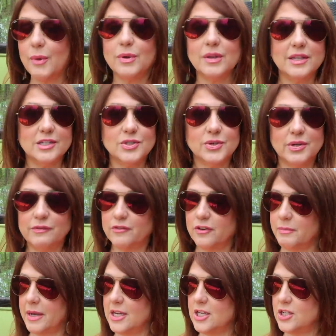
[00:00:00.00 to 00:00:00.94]
I will list her
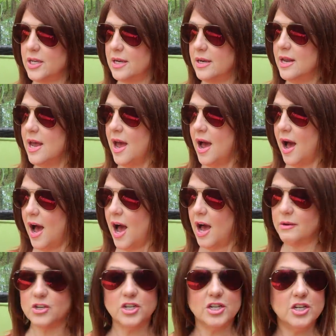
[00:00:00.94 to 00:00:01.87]
information.
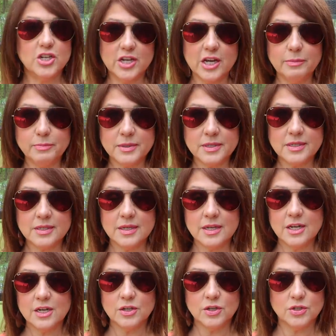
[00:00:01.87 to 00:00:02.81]
She ships.
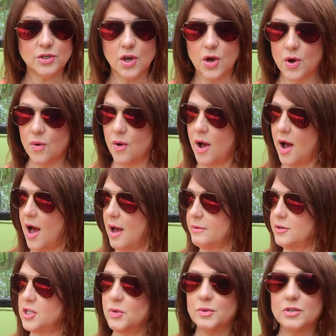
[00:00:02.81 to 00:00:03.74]
So
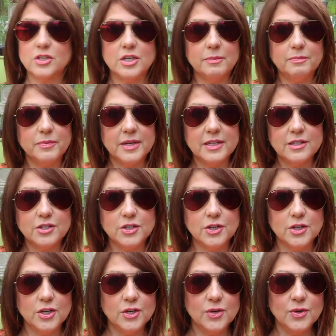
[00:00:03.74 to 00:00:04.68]
she would ship these
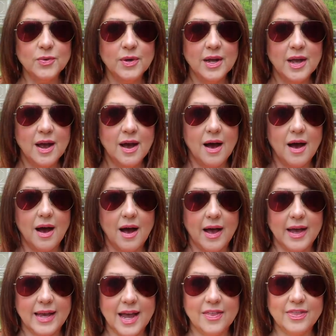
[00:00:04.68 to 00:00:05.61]
to you.
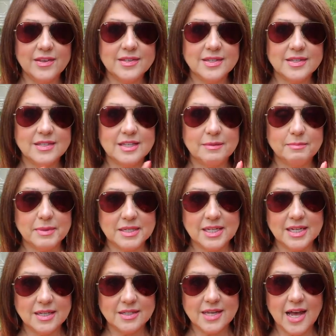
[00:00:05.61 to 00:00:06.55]
Again, this is the
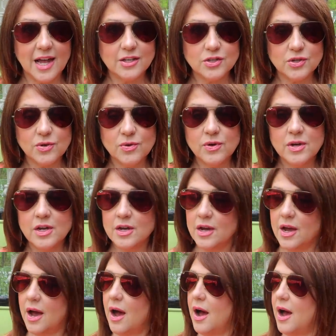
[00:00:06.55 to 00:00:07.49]
Petite Satchel.
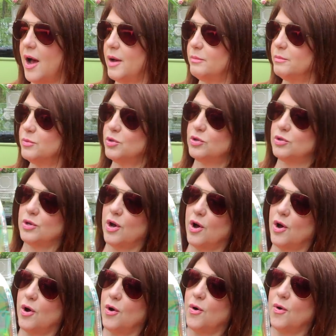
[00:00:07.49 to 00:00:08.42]

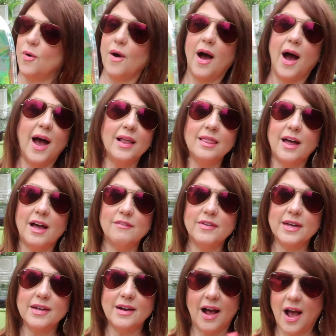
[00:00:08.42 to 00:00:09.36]
So I
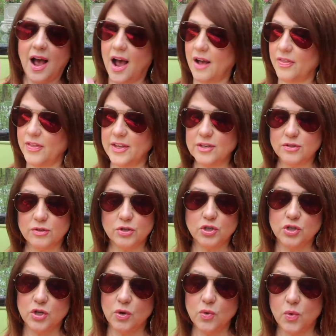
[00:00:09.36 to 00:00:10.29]
love it. These are
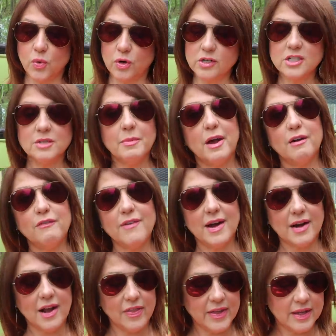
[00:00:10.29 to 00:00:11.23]
so gorgeous. Matter of
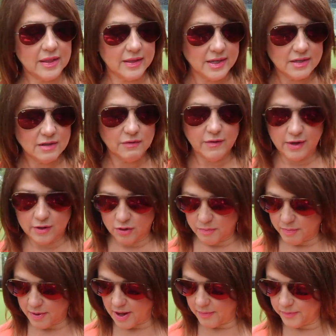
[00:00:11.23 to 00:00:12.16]
fact, I think Lisa
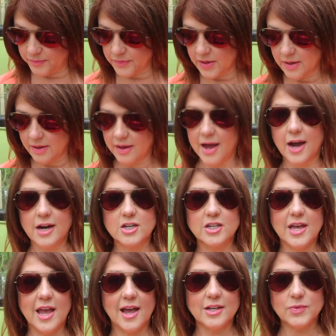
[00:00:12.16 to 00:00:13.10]
Vanderpump
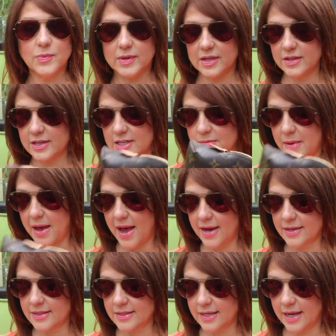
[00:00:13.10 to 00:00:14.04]
actually has one of these
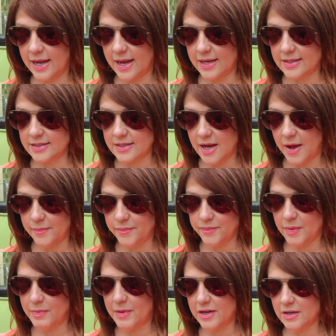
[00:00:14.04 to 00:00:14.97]
bags. And
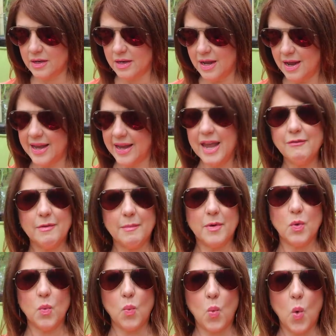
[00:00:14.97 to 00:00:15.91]
I can't
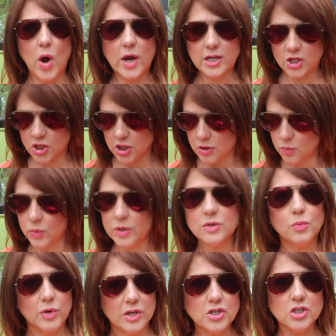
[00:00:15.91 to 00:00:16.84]
remember
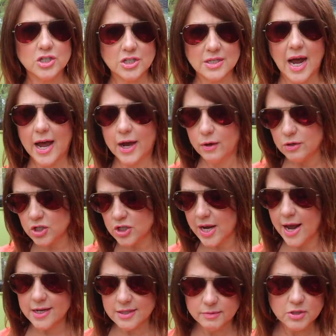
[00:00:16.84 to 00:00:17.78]
which style she
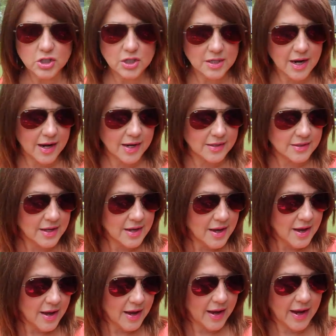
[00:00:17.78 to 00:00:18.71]
has, but she does.
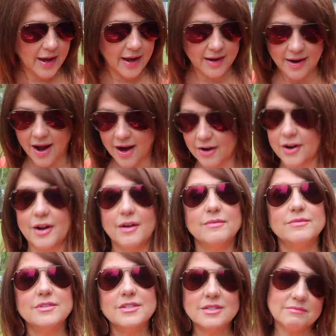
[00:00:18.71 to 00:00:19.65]
And I don't know,
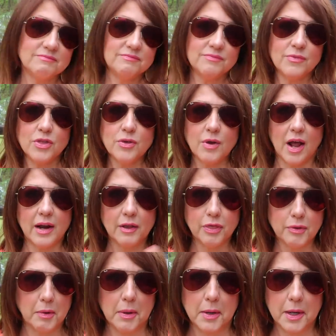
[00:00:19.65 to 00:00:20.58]
just thought
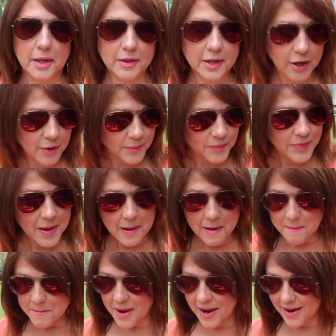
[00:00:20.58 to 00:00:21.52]
I'd throw that in there.
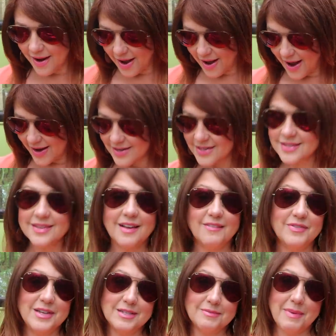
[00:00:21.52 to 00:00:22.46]
But I just
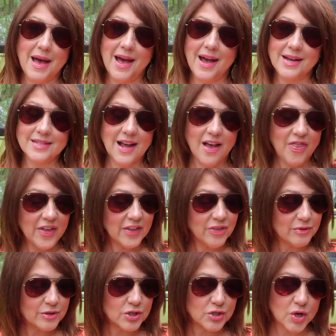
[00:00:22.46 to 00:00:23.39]
love these bags. I
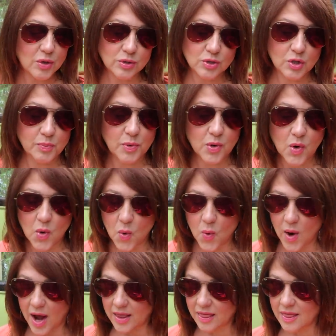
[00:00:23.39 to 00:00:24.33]
think they're so super
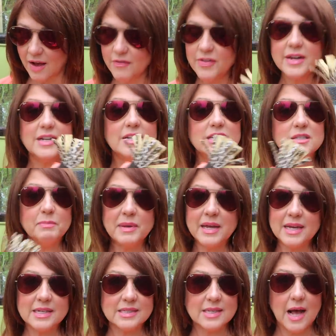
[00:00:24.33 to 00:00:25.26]
cool. I love that it
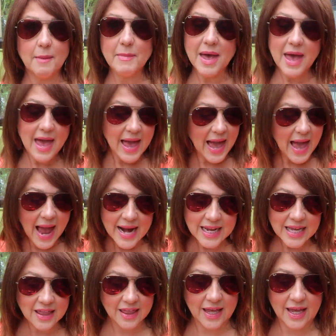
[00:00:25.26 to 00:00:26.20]
picks up
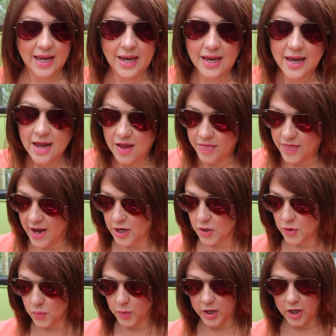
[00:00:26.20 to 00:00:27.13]
anything that
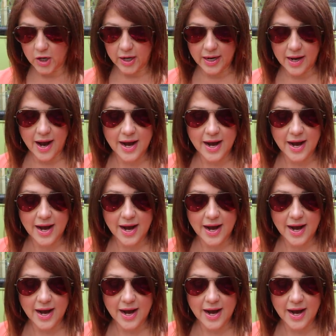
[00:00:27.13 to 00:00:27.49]
you're wearing.